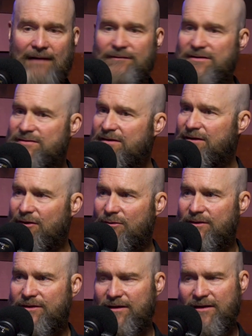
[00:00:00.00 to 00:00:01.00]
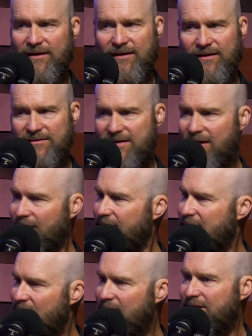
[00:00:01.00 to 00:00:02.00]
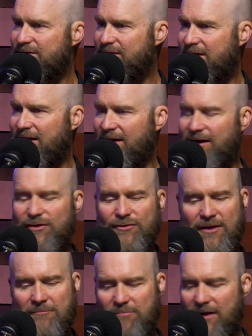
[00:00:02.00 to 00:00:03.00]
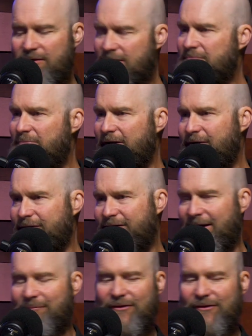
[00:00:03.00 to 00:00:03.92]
Obviously deal with it in as healthy a way as you can, and you'll get better and better at that.